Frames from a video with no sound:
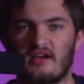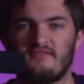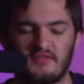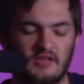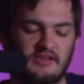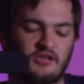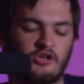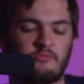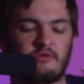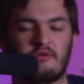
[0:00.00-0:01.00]
I feel like it
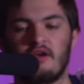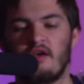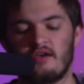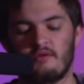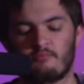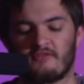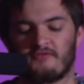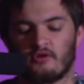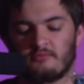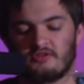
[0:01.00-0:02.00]
could have been
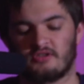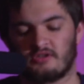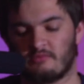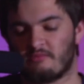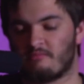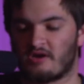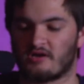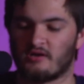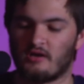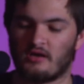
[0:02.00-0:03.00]
performed a little bit better.